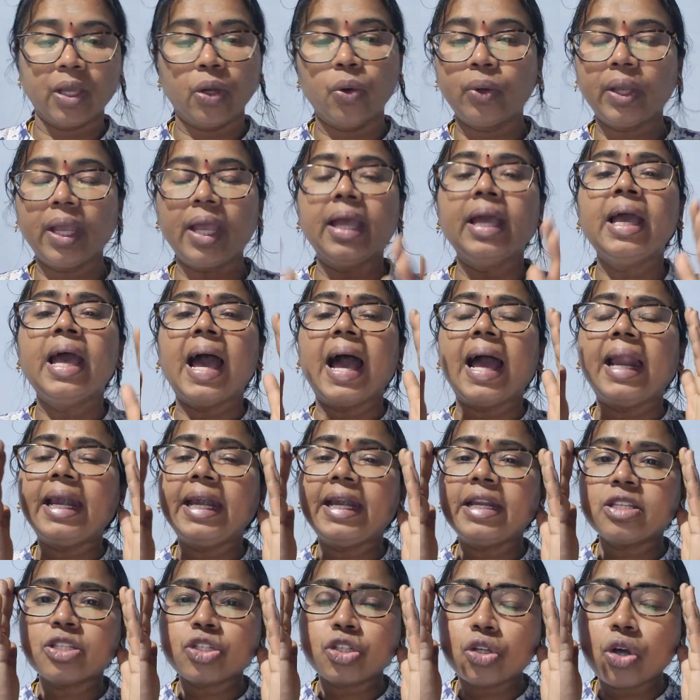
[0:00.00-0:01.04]
Okay, and
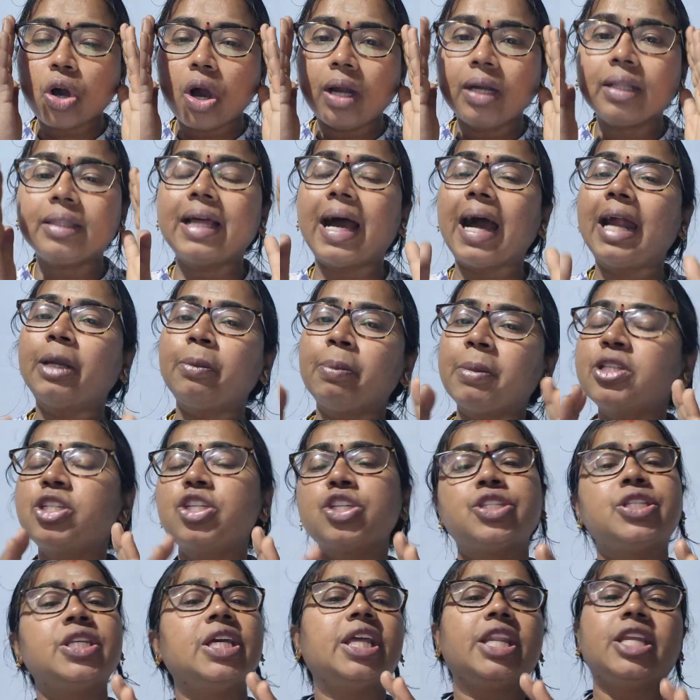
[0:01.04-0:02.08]
it is not that much
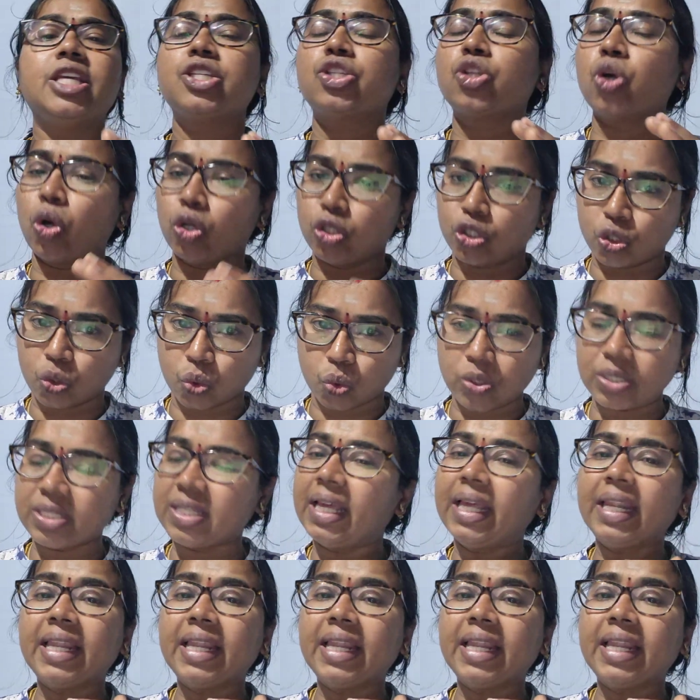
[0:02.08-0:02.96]
serious also.